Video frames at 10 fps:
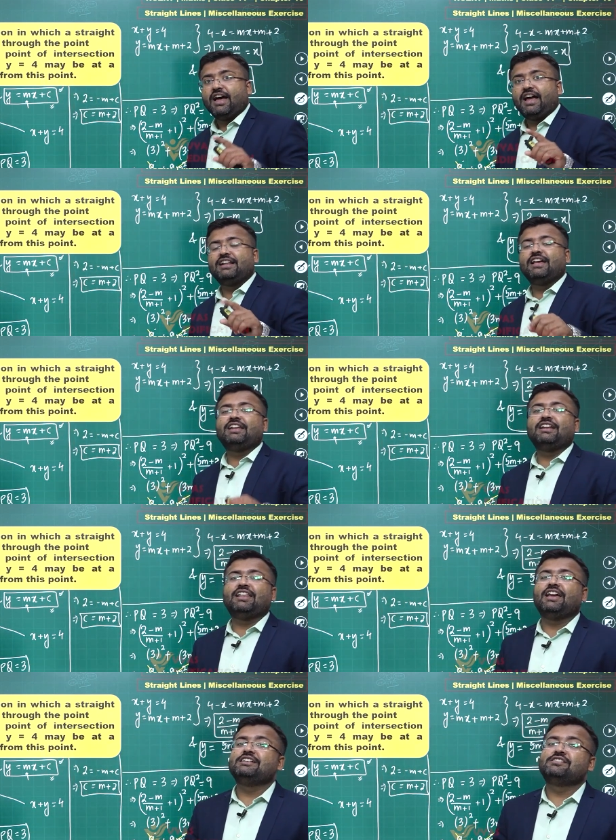And
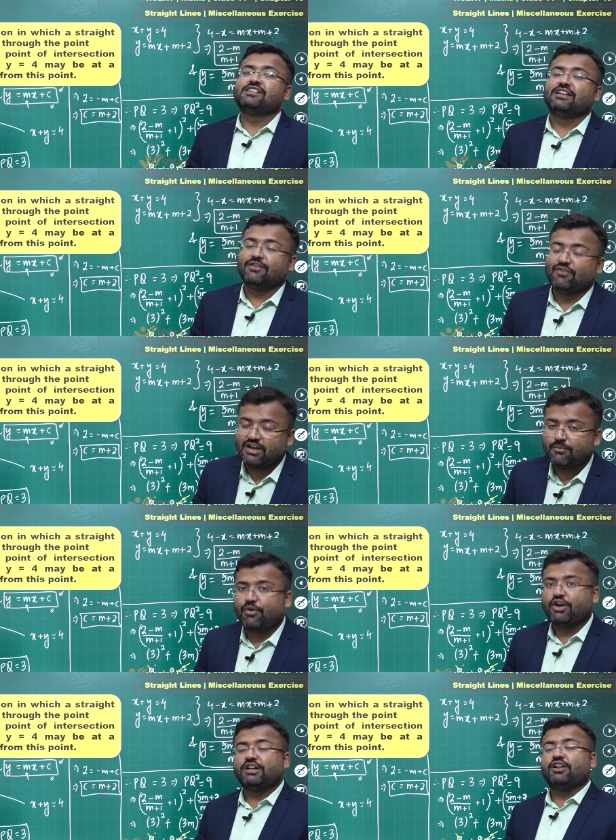herein lies one
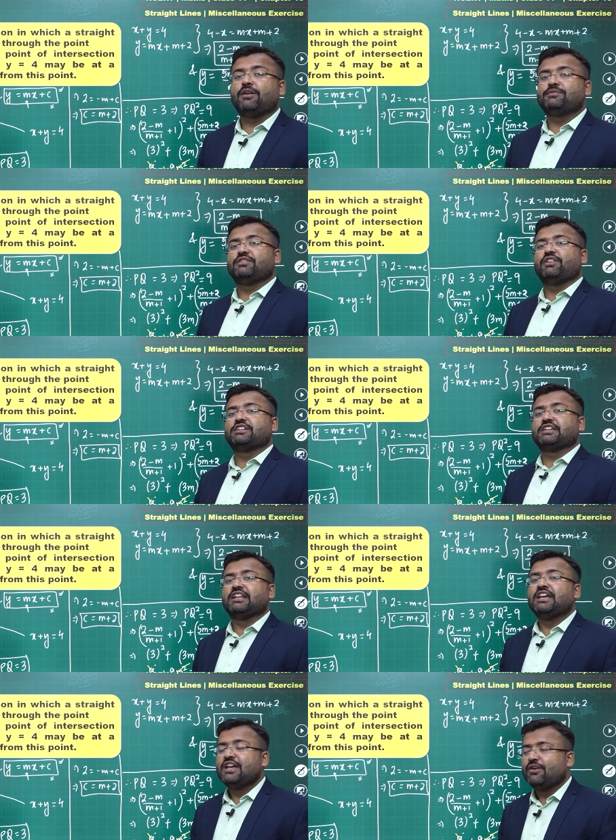important observation.
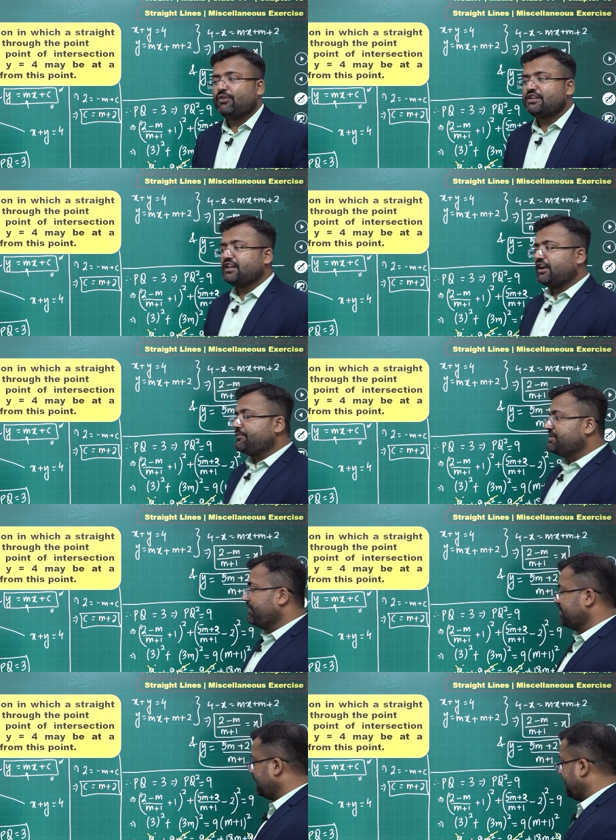What is that observation?